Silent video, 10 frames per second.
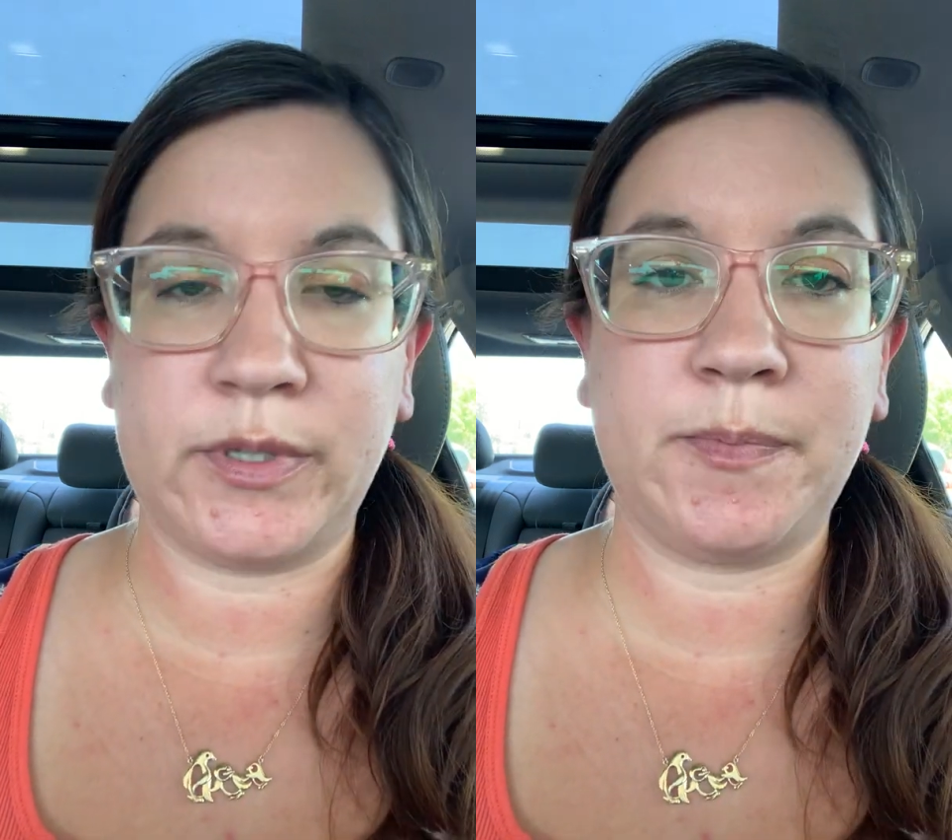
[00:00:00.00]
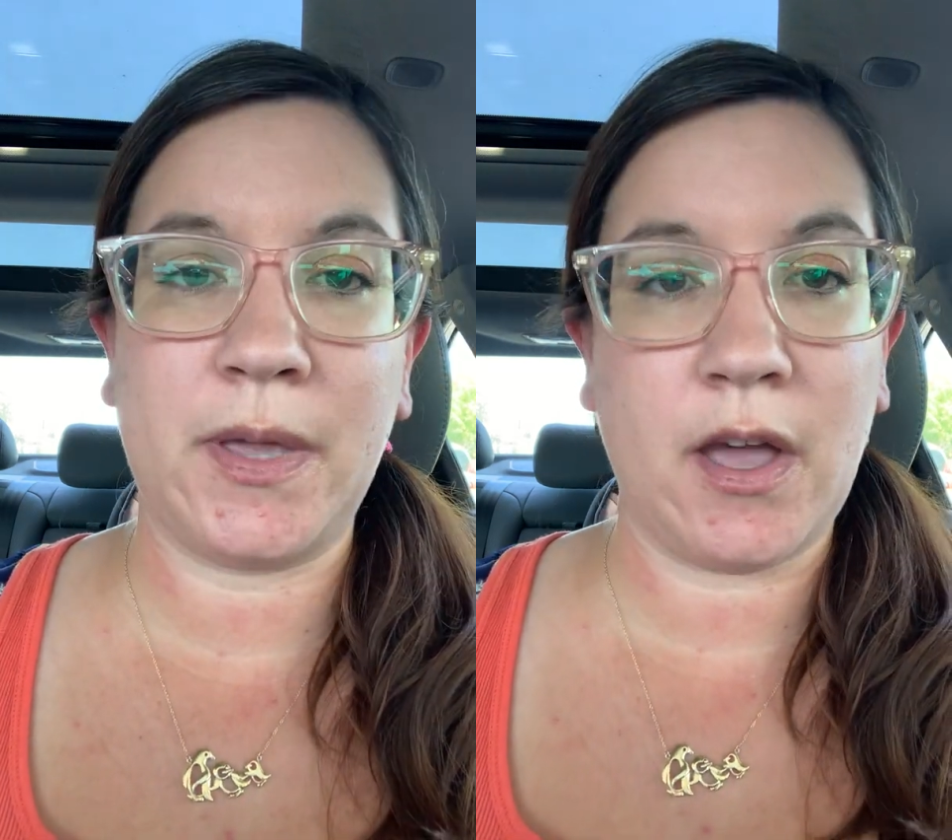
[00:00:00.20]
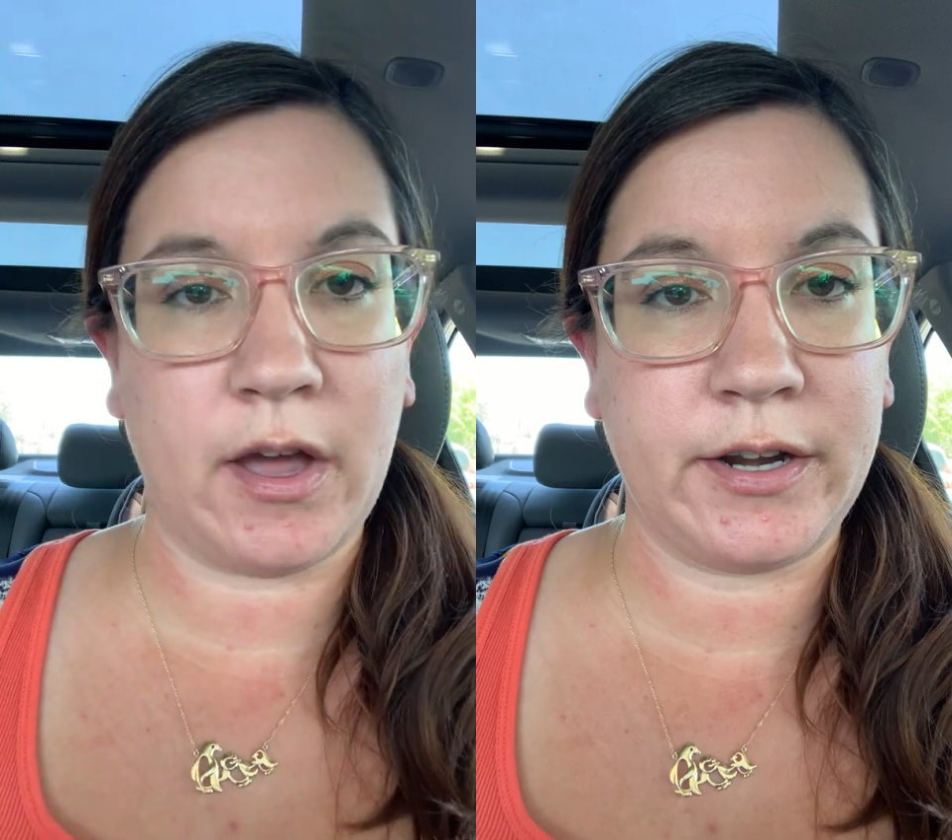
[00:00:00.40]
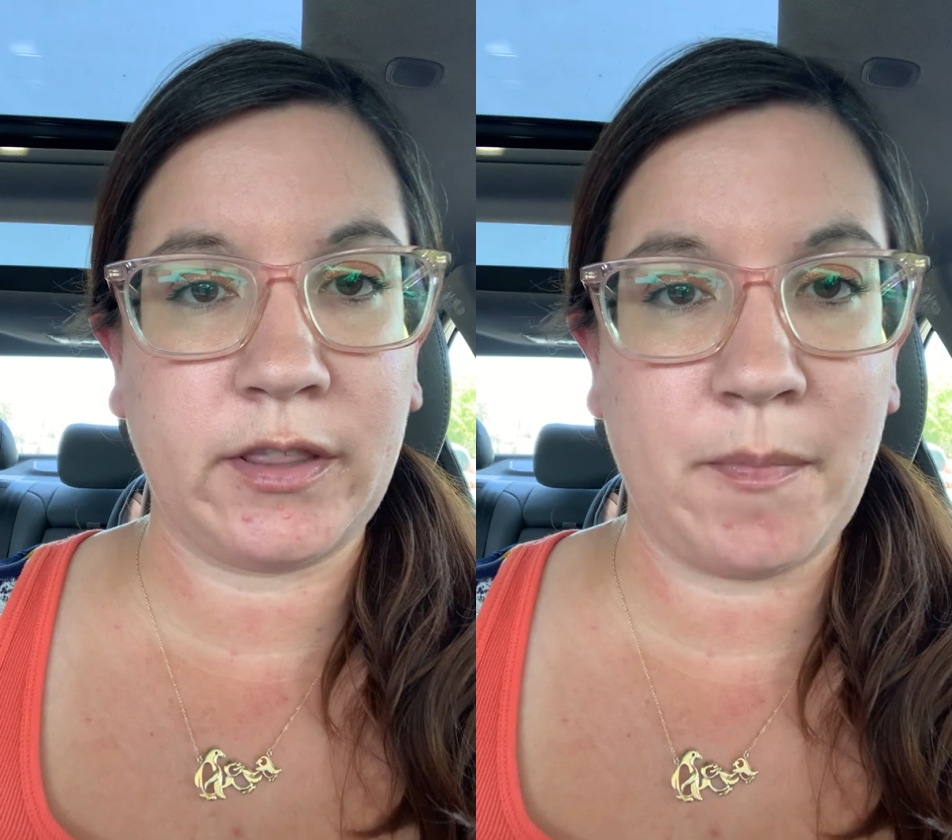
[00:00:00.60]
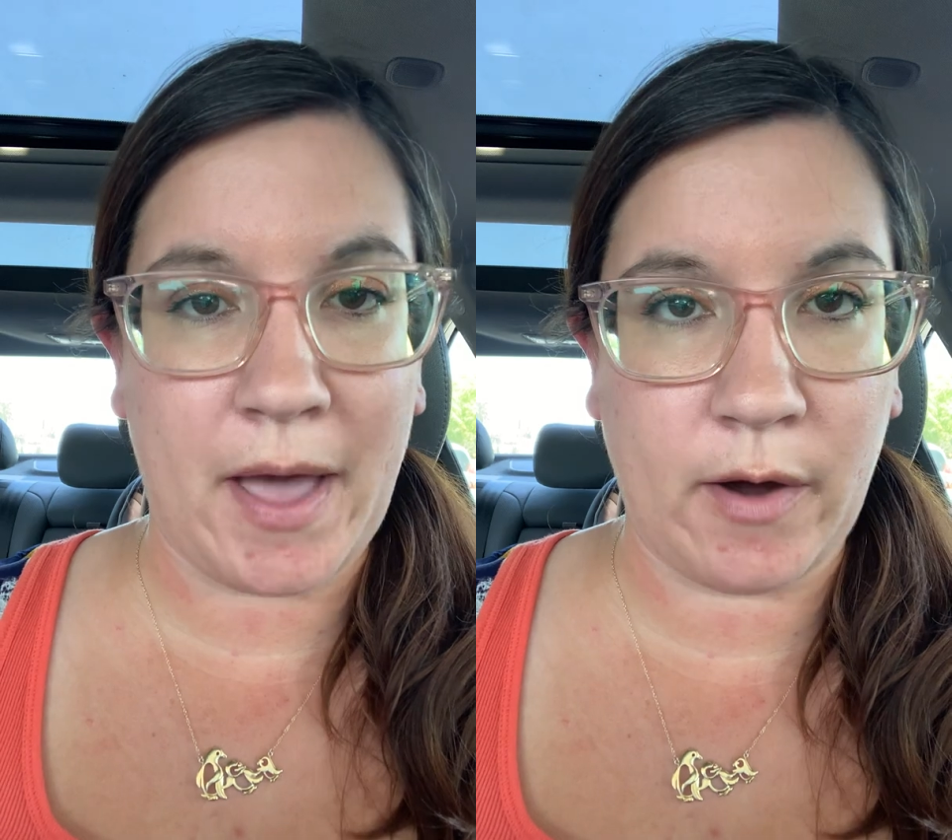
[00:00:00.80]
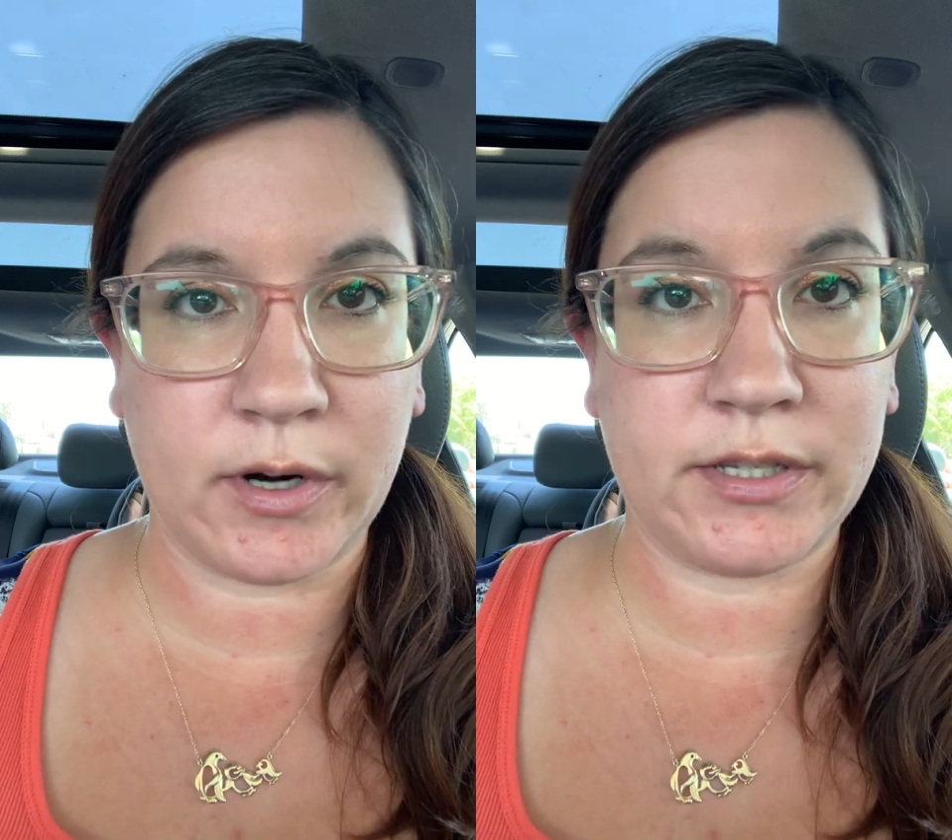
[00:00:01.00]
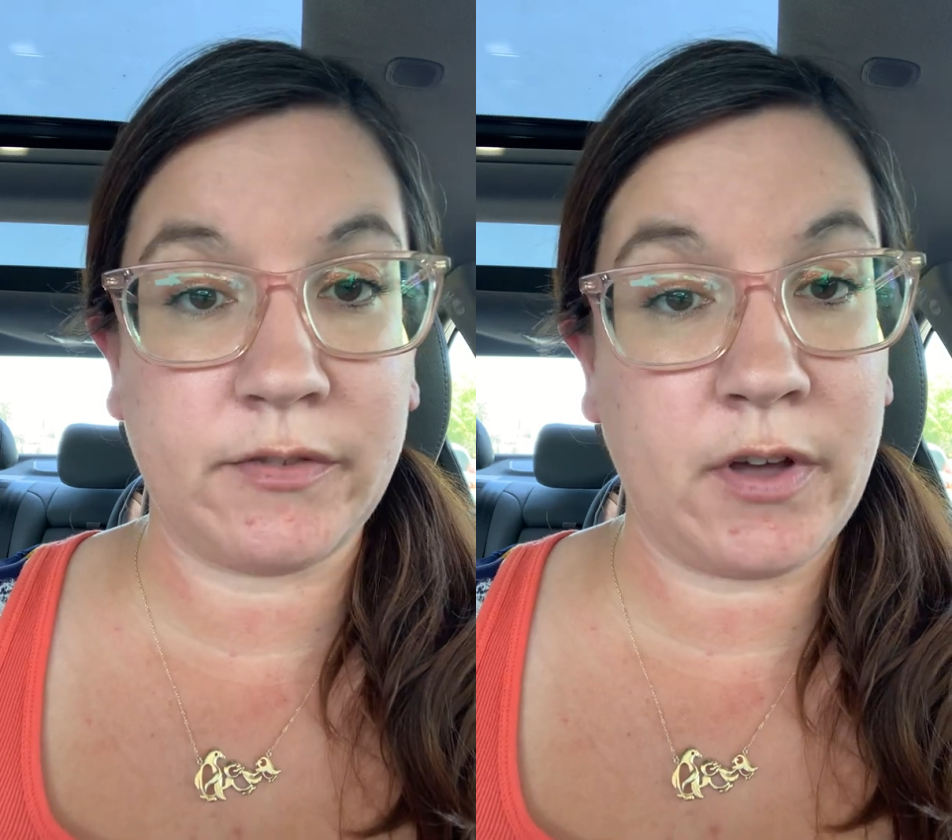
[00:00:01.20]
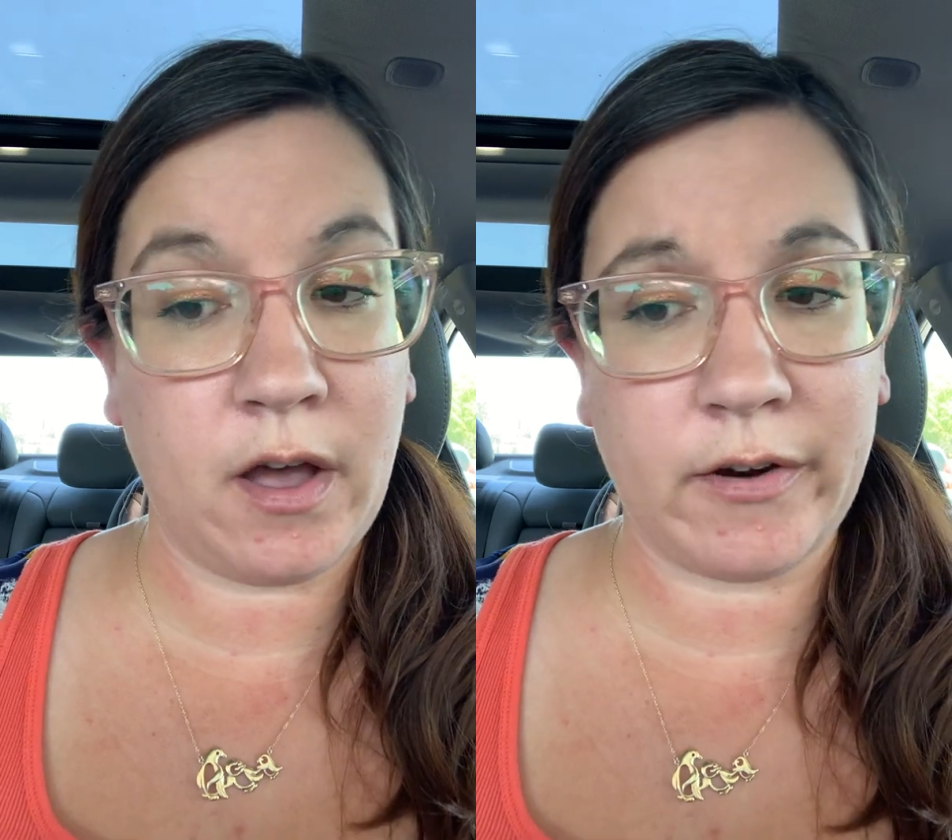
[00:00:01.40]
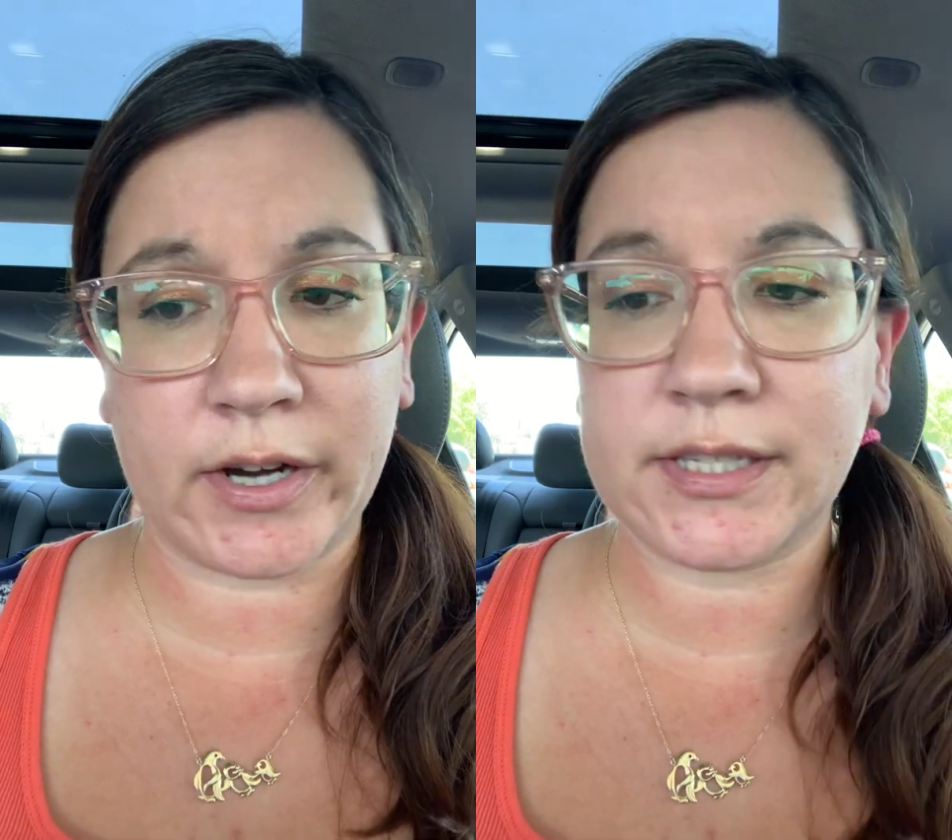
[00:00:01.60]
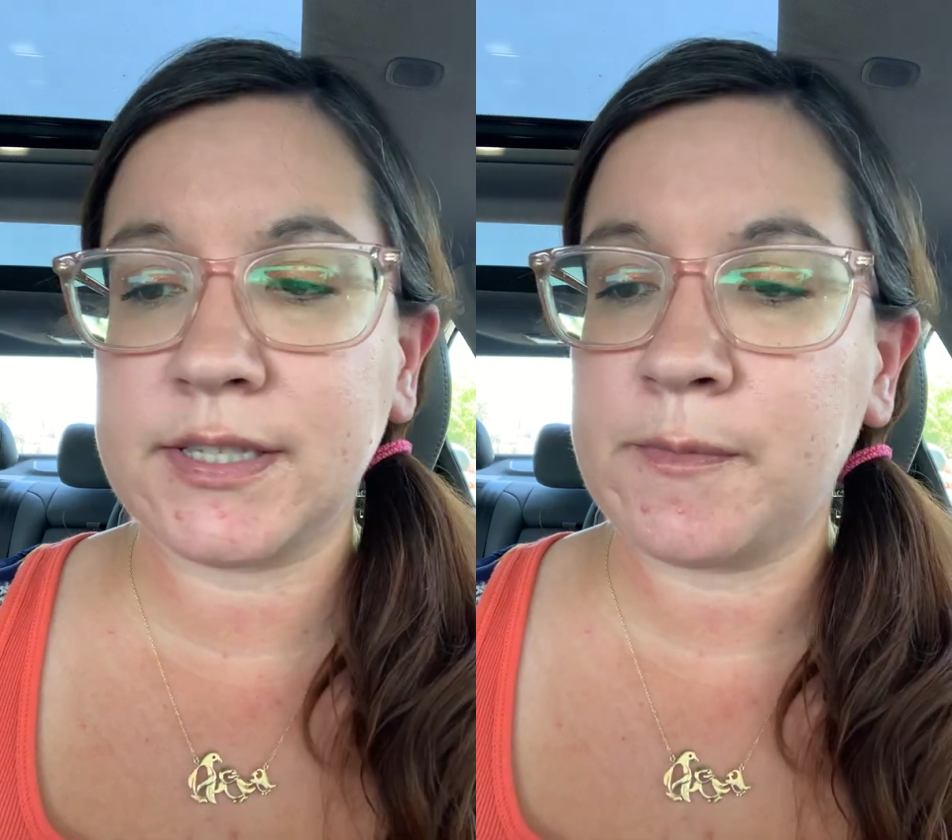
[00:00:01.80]
was beyond the powers of
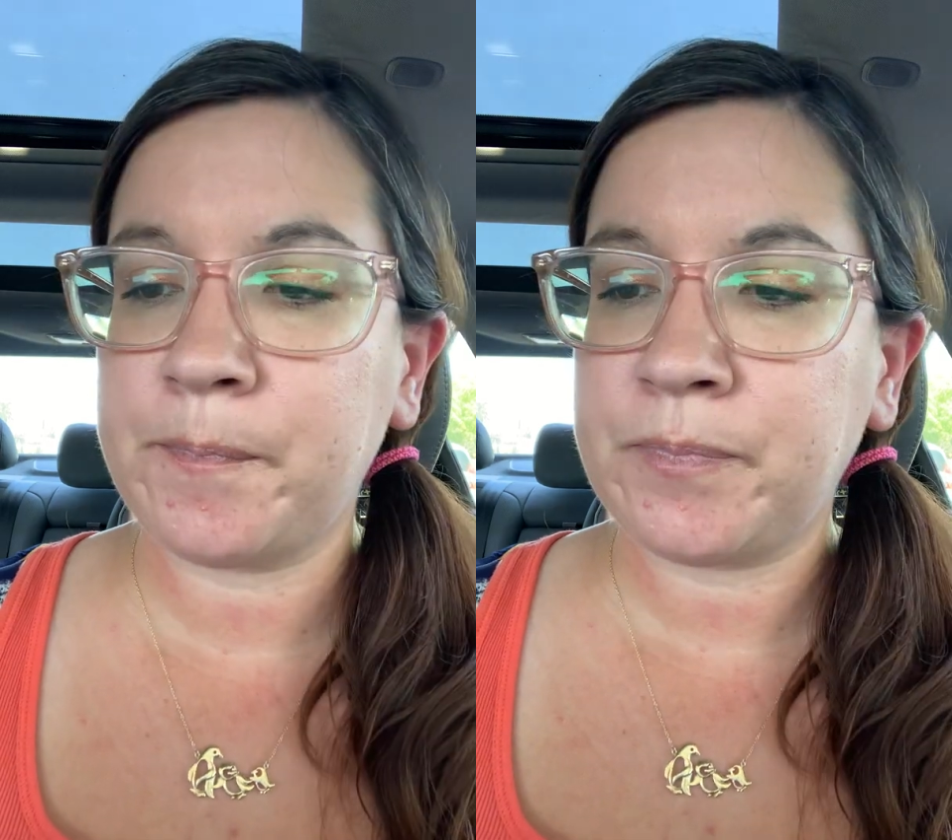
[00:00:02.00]
Congress.